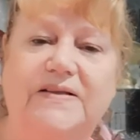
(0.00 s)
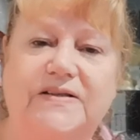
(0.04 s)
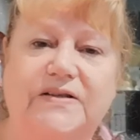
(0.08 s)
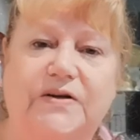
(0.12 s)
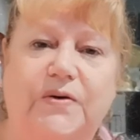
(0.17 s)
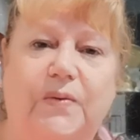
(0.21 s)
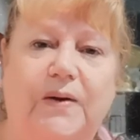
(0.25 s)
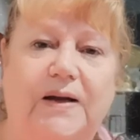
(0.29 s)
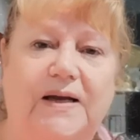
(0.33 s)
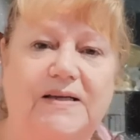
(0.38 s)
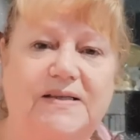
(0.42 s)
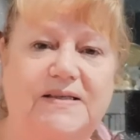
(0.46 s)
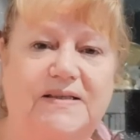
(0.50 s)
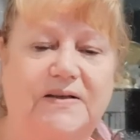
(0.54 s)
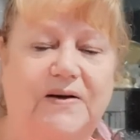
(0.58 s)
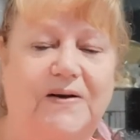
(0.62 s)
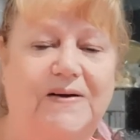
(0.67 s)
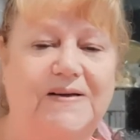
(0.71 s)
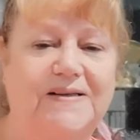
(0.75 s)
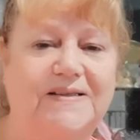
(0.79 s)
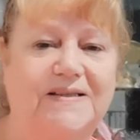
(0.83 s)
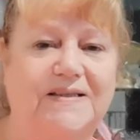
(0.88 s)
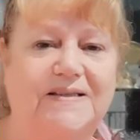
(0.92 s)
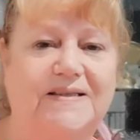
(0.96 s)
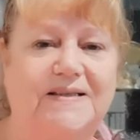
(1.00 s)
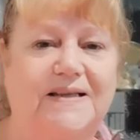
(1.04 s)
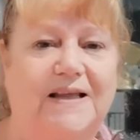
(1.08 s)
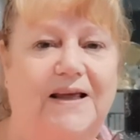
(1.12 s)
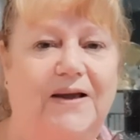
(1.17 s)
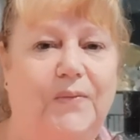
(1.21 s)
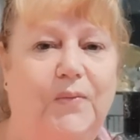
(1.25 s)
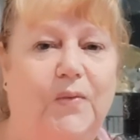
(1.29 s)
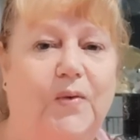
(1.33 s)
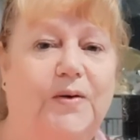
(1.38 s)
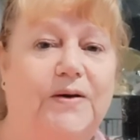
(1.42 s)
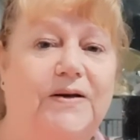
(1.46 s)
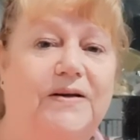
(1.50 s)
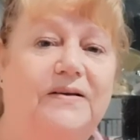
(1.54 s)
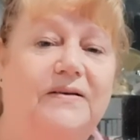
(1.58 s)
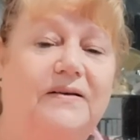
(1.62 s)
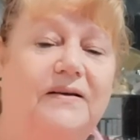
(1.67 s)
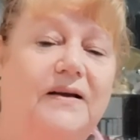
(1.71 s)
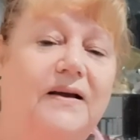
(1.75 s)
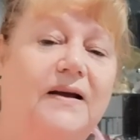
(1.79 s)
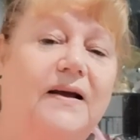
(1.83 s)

square sizes they wanted.